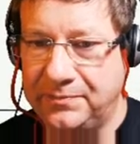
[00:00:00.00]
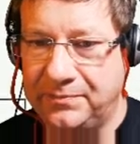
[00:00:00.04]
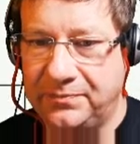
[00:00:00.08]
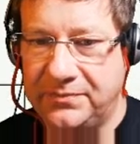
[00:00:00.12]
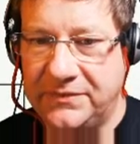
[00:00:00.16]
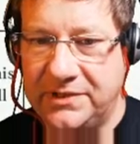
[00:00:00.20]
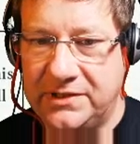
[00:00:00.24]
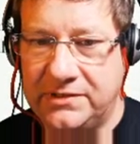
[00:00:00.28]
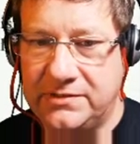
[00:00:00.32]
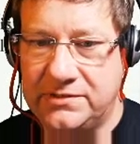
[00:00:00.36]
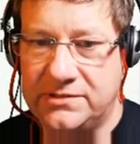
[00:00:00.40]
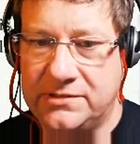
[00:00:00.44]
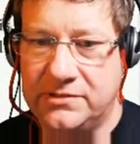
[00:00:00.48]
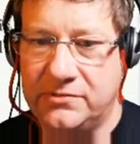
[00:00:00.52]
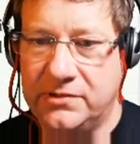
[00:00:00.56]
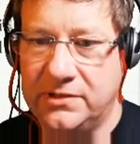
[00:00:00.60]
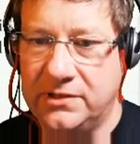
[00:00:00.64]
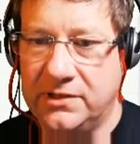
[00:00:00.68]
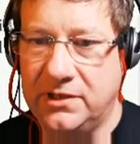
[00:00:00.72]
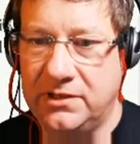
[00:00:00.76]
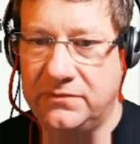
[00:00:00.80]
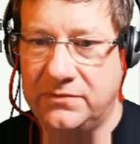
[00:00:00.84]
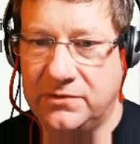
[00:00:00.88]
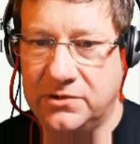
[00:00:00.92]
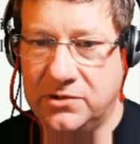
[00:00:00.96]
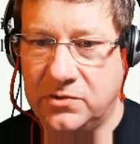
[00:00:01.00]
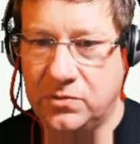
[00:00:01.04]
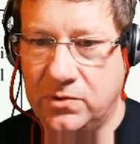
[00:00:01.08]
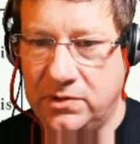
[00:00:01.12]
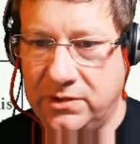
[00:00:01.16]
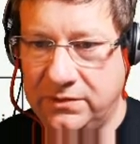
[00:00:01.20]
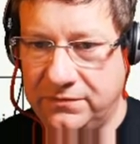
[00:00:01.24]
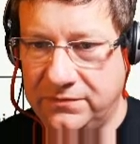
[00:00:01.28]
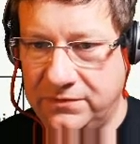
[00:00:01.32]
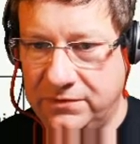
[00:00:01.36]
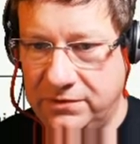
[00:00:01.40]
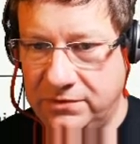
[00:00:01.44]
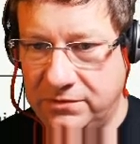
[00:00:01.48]
So I gave her quite a
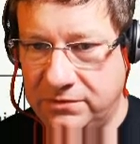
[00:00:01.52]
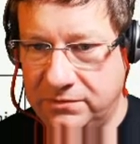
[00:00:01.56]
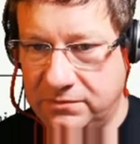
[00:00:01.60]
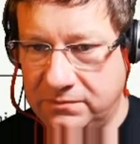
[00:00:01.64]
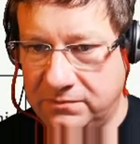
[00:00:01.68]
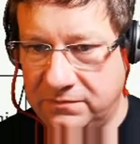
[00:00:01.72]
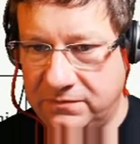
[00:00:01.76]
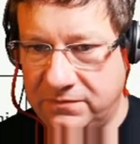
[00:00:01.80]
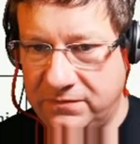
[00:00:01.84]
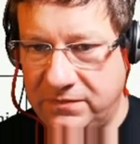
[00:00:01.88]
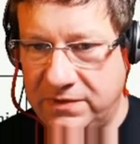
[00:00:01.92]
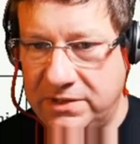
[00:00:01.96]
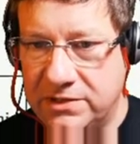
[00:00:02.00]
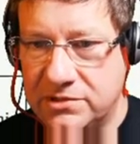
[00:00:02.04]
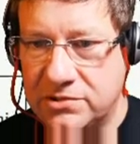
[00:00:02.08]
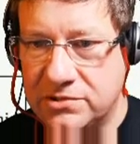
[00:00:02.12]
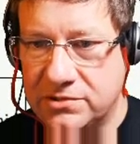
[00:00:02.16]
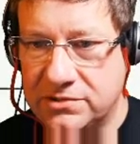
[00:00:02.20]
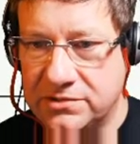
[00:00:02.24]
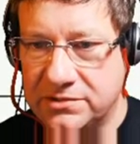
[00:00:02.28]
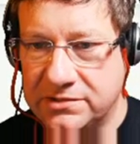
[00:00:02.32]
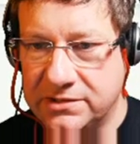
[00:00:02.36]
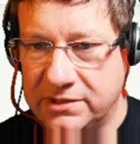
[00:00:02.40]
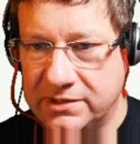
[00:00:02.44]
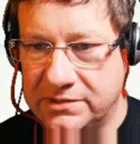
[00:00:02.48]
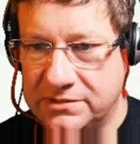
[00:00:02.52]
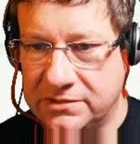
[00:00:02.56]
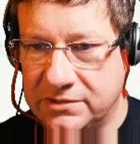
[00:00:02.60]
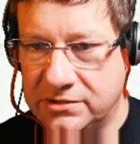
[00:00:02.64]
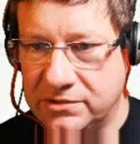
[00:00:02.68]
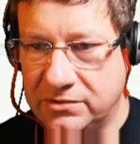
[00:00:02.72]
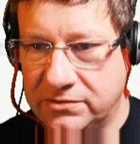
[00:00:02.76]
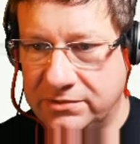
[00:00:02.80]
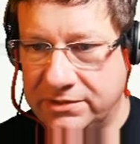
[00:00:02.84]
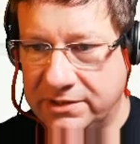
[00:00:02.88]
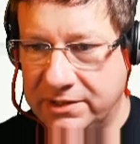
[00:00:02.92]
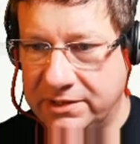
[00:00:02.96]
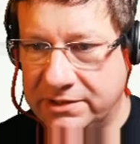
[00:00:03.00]
few features as a
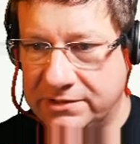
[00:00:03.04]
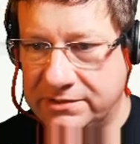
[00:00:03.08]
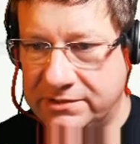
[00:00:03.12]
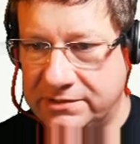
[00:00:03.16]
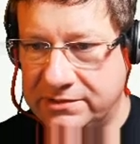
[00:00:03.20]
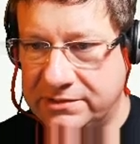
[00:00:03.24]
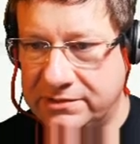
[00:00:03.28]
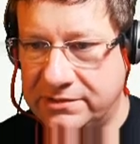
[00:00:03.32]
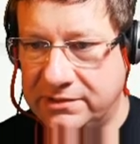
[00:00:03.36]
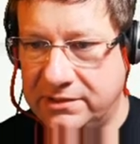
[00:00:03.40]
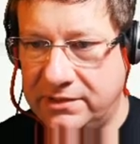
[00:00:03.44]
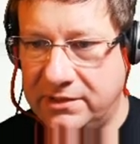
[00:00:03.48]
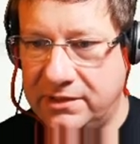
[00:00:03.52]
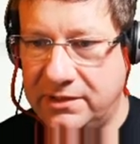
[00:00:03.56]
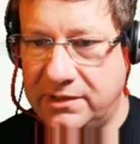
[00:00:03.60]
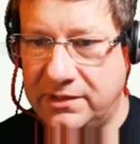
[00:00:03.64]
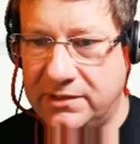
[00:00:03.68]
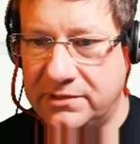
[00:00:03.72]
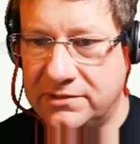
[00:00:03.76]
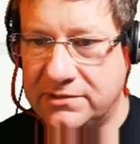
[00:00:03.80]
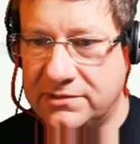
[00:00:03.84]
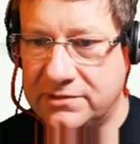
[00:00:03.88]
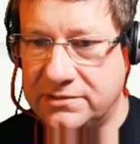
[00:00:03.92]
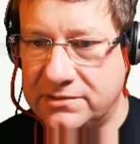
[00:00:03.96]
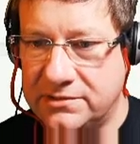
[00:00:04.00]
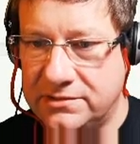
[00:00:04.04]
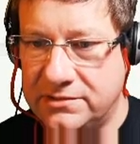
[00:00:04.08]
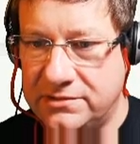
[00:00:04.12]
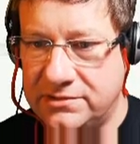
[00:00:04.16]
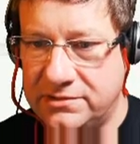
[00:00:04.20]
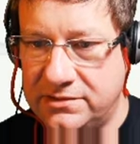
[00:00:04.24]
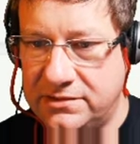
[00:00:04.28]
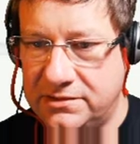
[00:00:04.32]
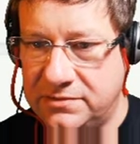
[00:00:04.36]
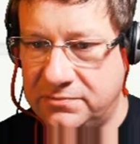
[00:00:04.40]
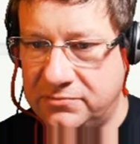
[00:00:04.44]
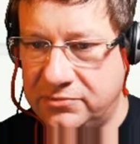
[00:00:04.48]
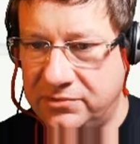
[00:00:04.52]
goddess, and she's
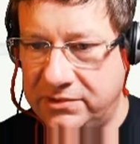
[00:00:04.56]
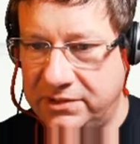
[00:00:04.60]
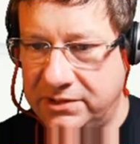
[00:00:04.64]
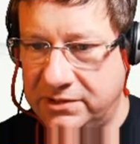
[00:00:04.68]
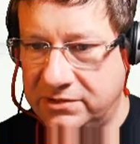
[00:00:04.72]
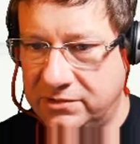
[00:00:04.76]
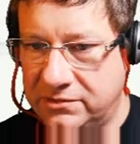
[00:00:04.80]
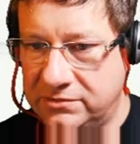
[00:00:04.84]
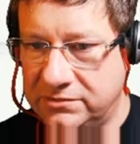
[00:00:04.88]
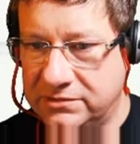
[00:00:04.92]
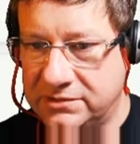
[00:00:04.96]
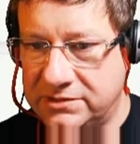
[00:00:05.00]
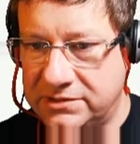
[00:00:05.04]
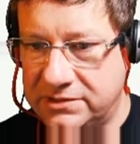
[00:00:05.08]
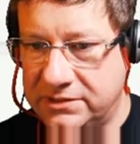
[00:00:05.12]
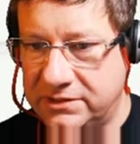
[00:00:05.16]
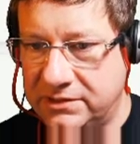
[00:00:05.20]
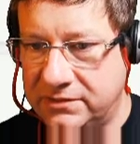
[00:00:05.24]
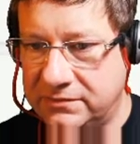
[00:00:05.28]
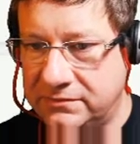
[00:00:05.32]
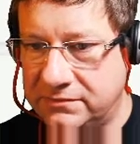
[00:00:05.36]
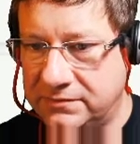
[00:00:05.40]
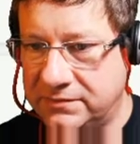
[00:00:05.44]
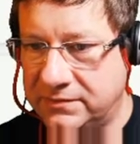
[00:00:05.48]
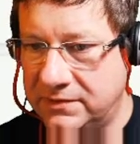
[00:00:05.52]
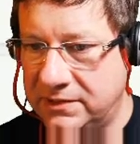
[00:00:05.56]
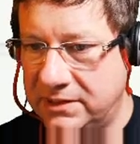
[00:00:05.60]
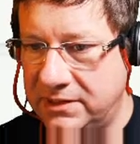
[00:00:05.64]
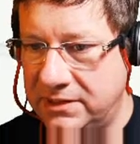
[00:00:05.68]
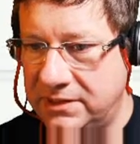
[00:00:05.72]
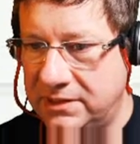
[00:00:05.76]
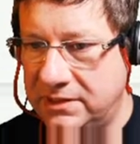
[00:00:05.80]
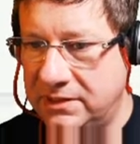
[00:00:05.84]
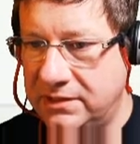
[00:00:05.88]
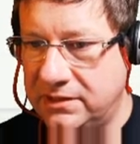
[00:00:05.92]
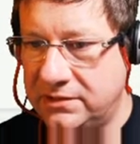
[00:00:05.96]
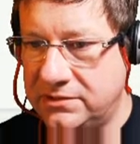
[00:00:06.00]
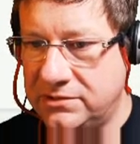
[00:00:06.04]
precognitive.
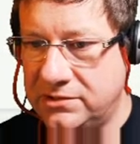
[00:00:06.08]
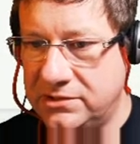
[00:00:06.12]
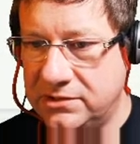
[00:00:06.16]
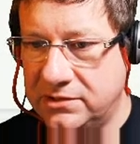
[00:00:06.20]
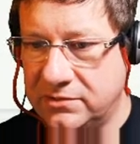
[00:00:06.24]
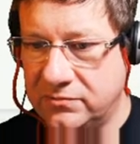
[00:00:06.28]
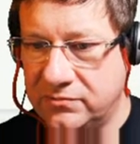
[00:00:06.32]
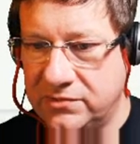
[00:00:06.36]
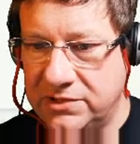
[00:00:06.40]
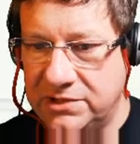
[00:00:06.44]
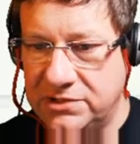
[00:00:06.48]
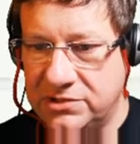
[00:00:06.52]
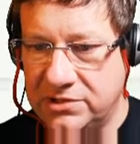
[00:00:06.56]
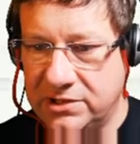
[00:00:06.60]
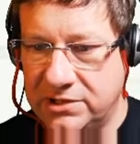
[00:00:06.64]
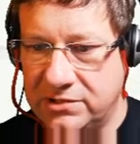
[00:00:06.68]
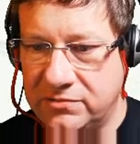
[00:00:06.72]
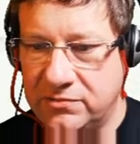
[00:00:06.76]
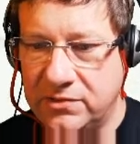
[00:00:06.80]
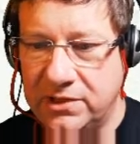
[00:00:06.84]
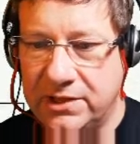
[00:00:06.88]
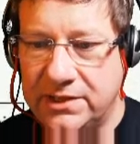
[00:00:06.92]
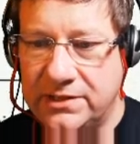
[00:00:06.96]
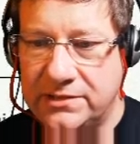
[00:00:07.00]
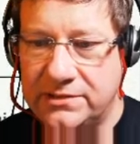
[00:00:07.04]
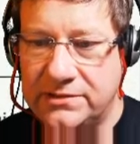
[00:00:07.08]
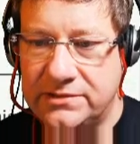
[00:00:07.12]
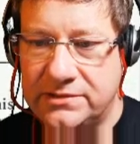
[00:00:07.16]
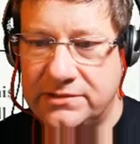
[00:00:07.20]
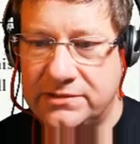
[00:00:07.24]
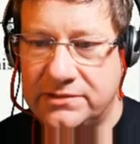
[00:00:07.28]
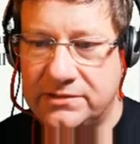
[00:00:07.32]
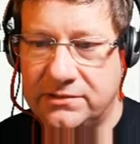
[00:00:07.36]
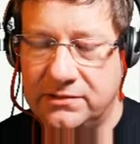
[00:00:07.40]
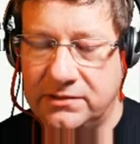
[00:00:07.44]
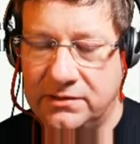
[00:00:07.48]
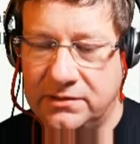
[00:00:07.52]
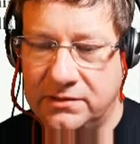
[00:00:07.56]
She can regenerate
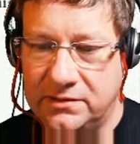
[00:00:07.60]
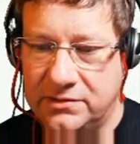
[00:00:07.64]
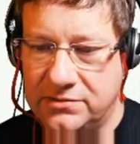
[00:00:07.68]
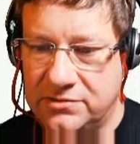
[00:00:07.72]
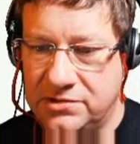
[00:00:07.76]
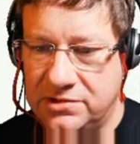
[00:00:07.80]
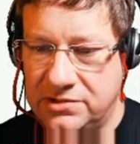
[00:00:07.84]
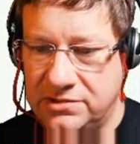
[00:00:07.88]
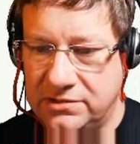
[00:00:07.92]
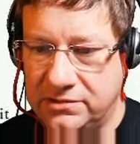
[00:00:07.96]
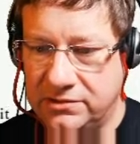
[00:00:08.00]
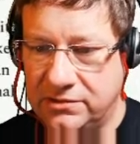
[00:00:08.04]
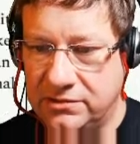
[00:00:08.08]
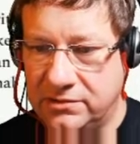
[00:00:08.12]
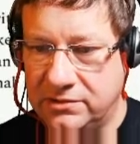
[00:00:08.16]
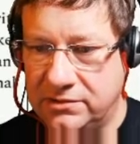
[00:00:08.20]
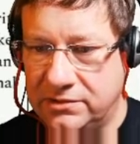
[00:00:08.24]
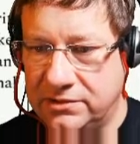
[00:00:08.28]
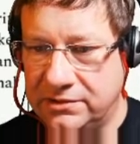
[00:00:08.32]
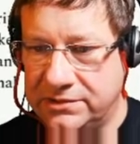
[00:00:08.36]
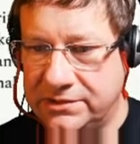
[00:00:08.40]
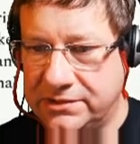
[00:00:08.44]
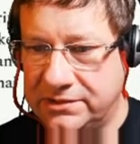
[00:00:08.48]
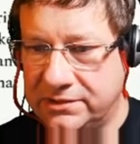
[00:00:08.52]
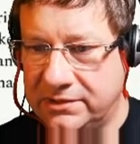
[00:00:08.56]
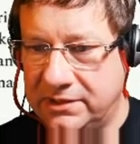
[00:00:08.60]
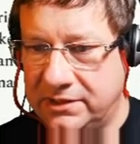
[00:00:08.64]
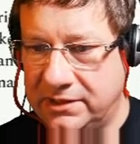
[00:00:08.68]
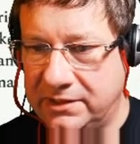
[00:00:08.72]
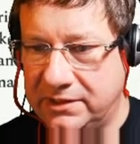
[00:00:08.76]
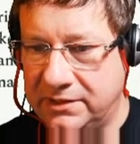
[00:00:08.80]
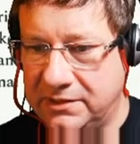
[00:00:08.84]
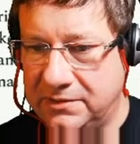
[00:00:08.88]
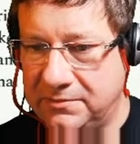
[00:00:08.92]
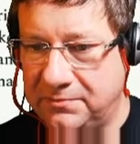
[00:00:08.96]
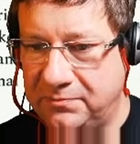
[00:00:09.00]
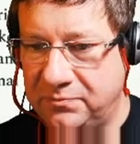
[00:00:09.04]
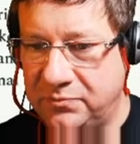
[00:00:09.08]
because she's a god,
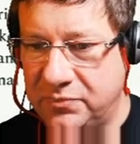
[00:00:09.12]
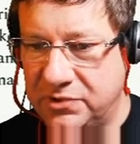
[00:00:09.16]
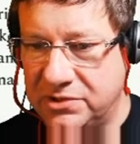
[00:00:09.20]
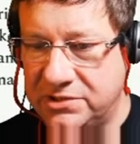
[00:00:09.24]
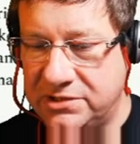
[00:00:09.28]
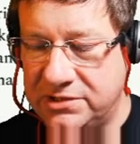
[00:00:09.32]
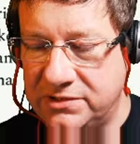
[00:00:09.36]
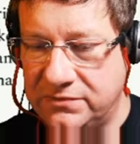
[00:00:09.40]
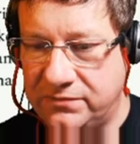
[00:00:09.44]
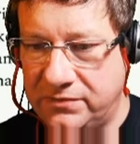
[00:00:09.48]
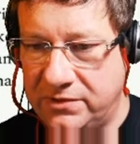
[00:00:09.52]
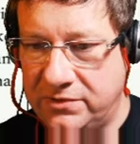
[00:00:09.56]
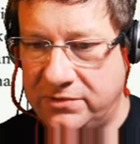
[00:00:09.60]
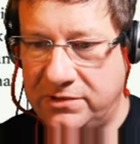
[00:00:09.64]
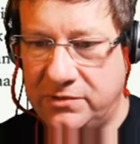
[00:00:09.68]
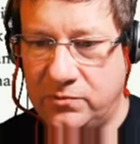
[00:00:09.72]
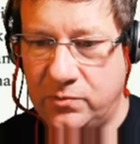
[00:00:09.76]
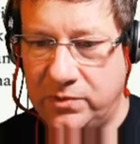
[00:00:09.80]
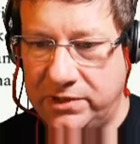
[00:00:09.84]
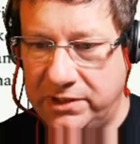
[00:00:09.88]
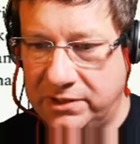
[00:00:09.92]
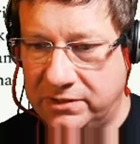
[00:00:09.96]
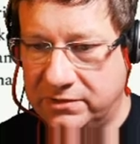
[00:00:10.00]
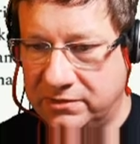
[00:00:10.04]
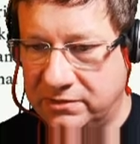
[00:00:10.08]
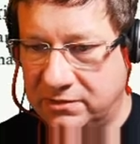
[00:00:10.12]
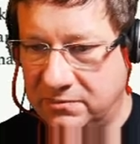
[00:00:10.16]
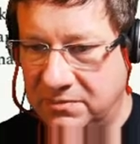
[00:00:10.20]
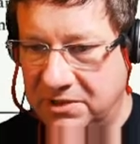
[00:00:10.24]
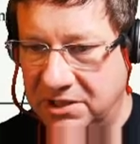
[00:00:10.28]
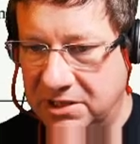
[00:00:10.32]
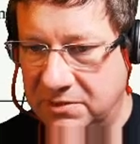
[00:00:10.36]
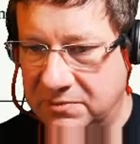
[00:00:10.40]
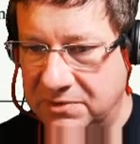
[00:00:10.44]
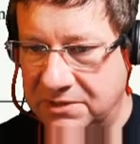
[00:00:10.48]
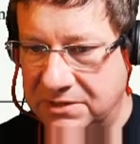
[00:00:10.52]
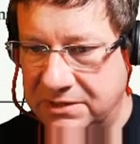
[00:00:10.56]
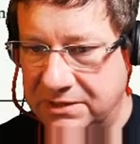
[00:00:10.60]
but she's very weak at the
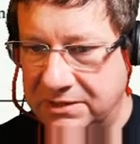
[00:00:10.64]
moment.